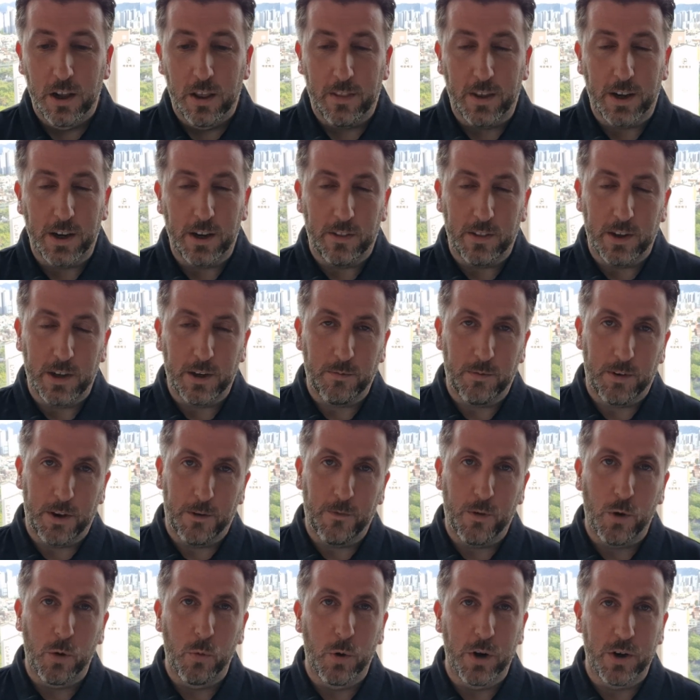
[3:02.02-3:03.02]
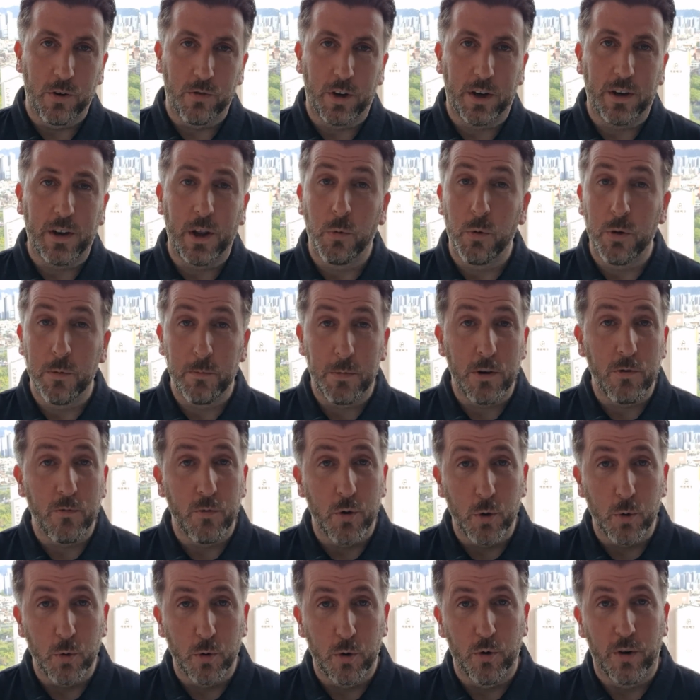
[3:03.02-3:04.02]
they, they if you're wondering, they weren't being
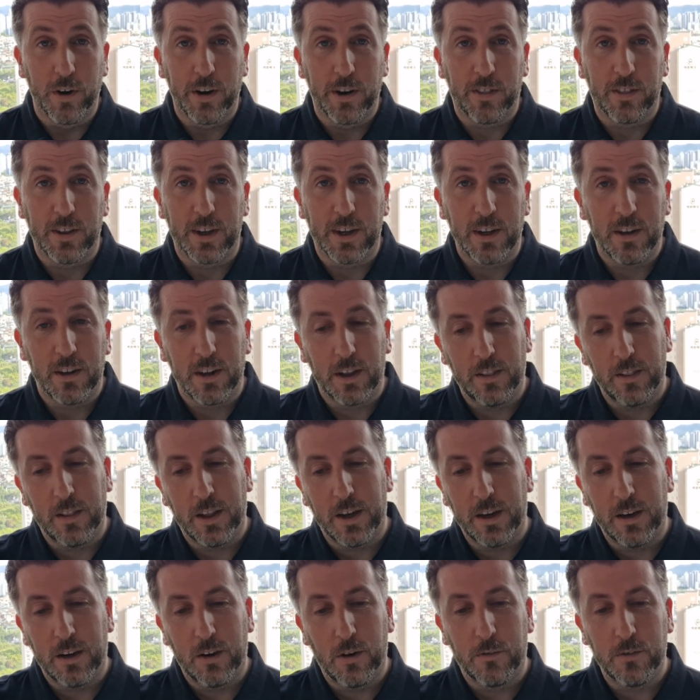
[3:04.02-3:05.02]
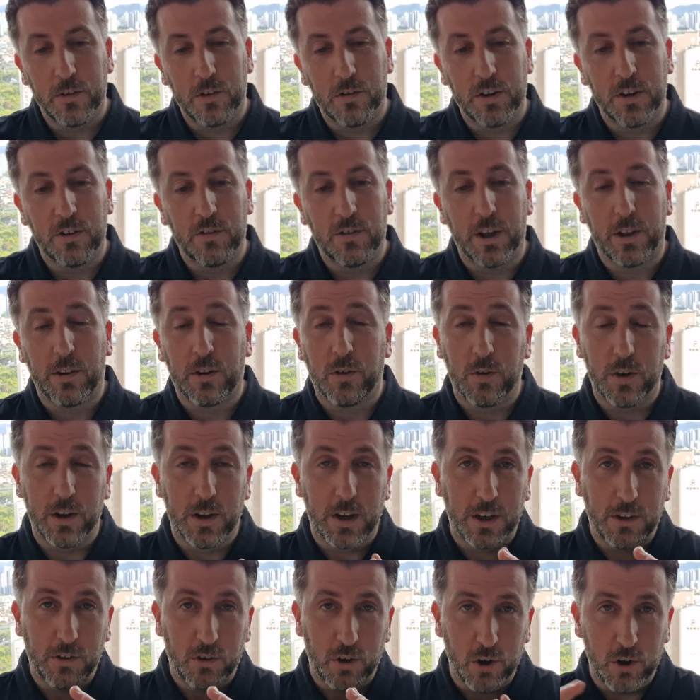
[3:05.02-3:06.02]
rude or anything. That they obviously in South Korea
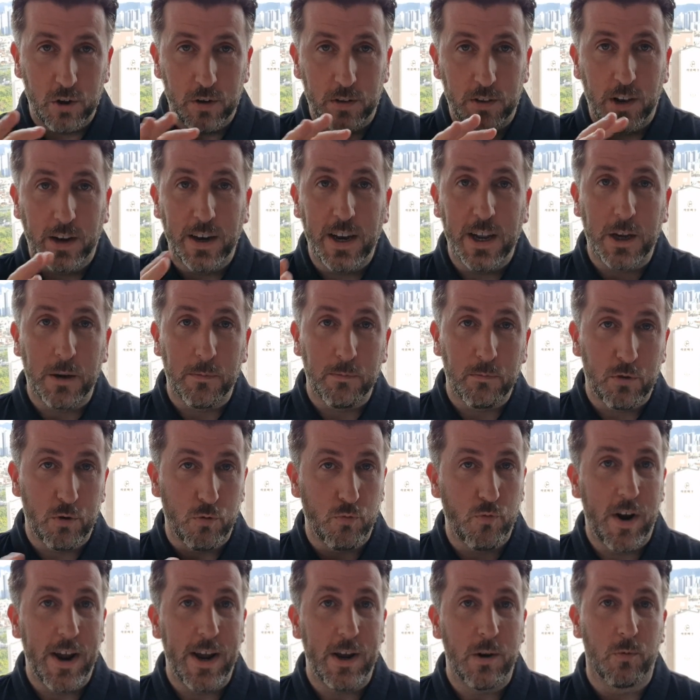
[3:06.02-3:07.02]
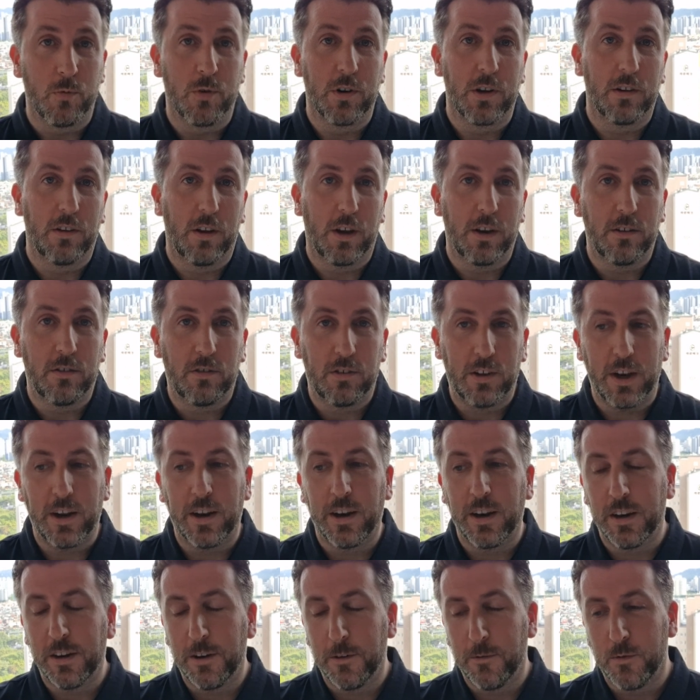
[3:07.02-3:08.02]
they turn the names around. It, it's said
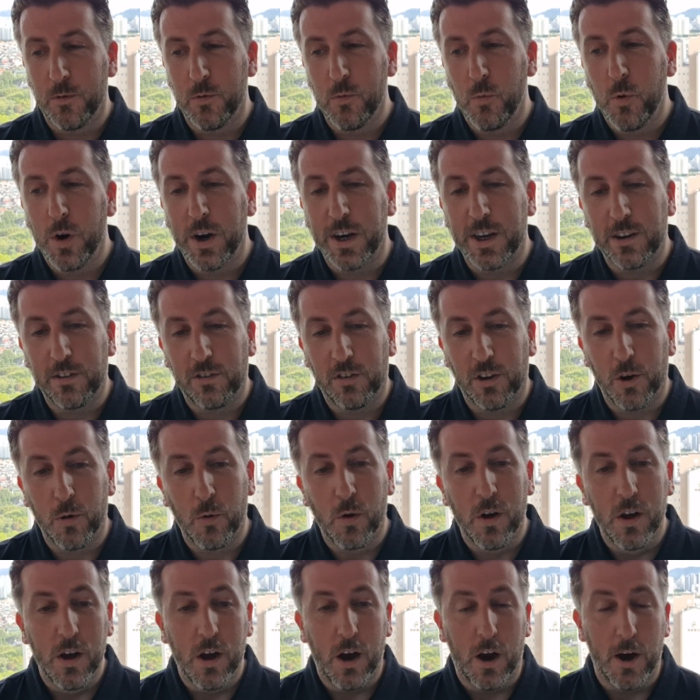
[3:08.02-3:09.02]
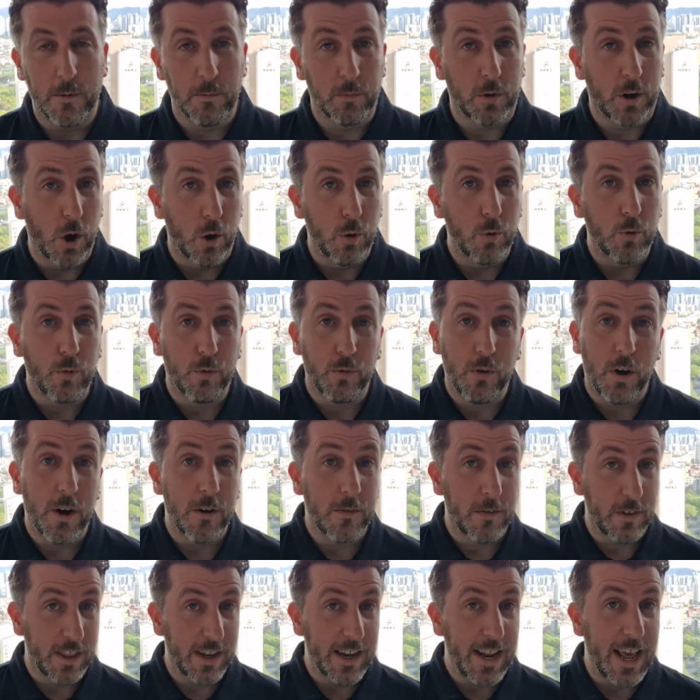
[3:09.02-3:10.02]
in a different way, so I'm Gold
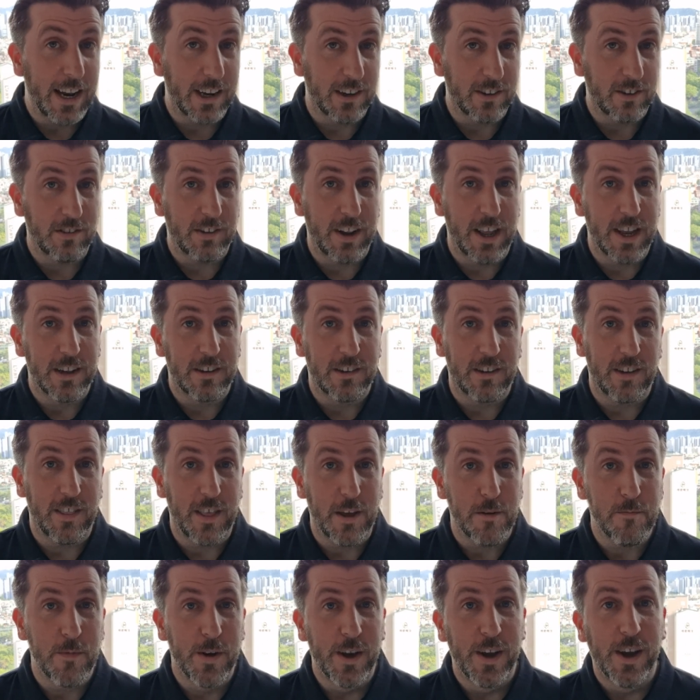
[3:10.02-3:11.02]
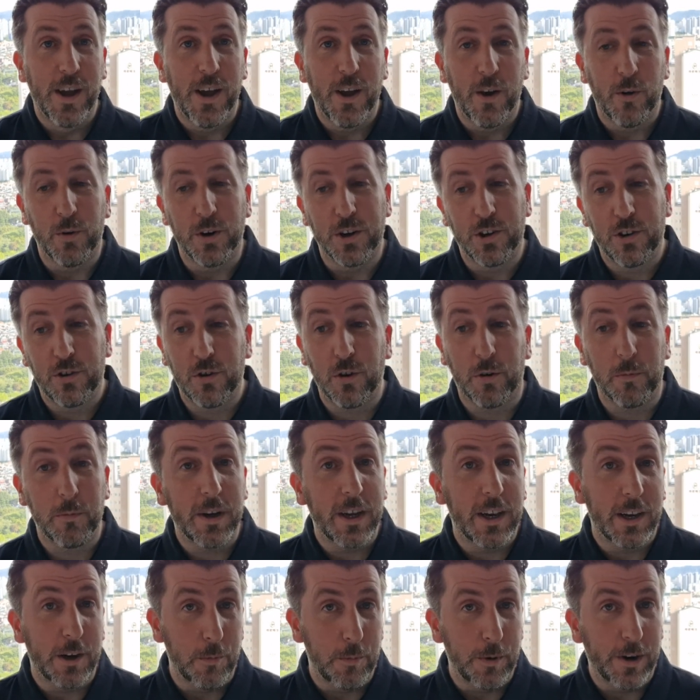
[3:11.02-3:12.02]
rather than Alasdair to them, which took me
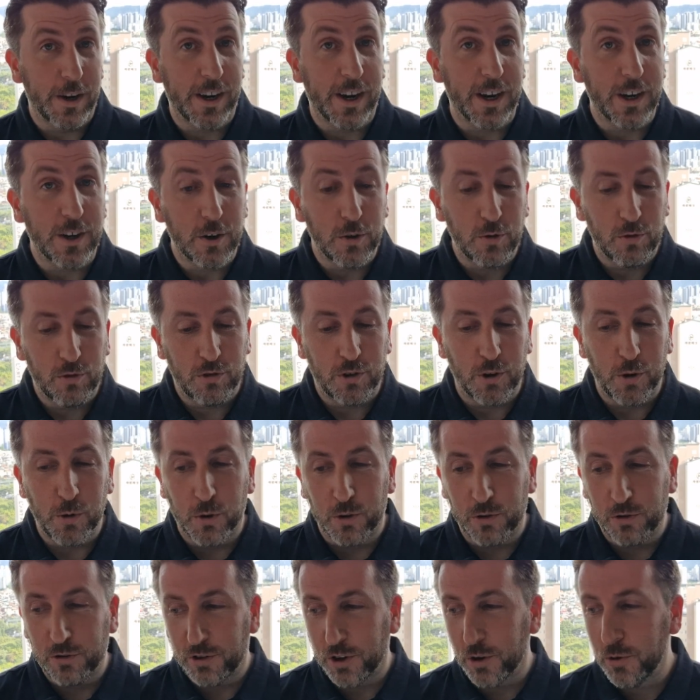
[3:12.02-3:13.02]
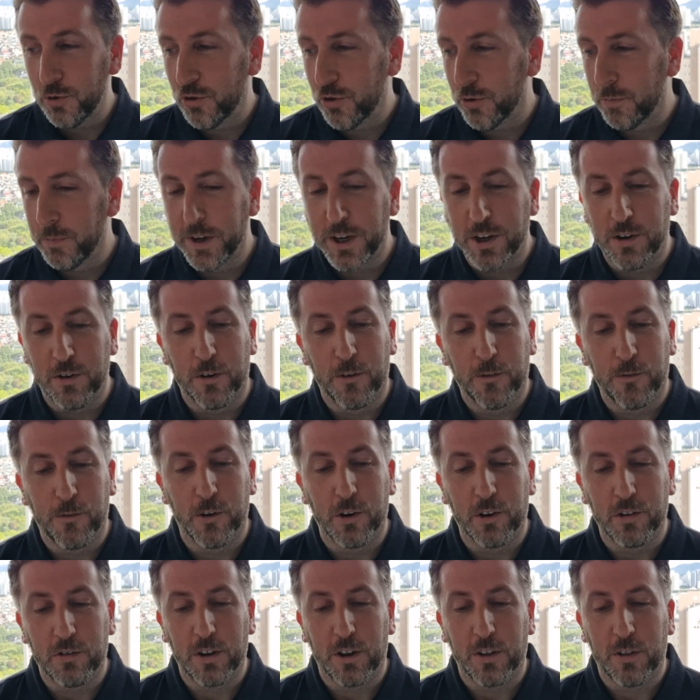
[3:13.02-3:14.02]
a little bit getting used to on social media at
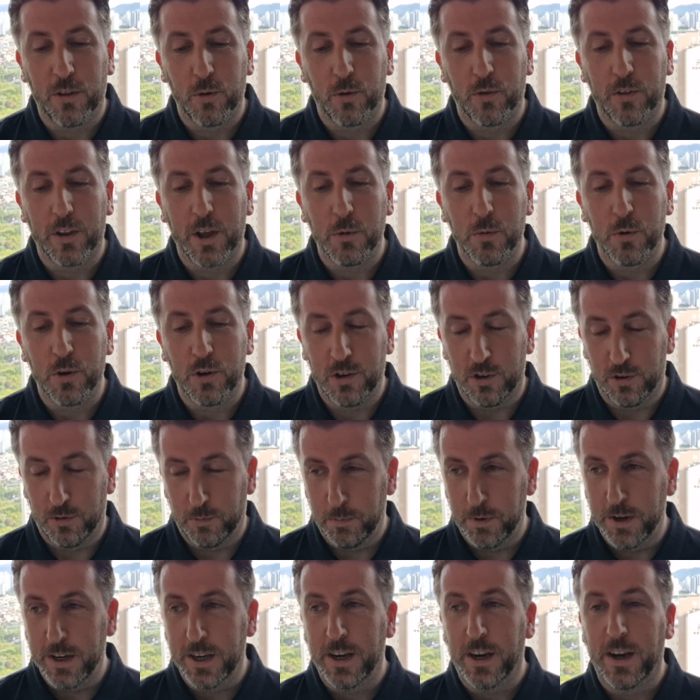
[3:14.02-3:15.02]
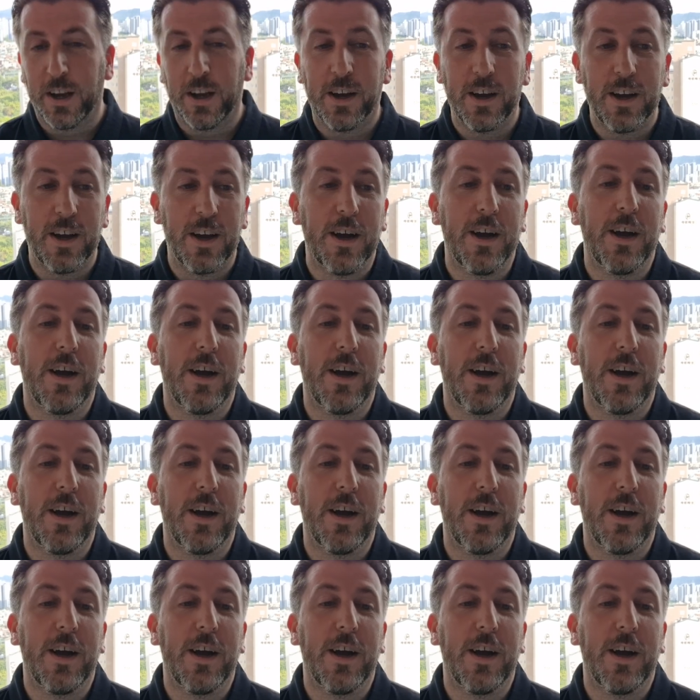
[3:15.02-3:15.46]
first. I thought they were just being, uh,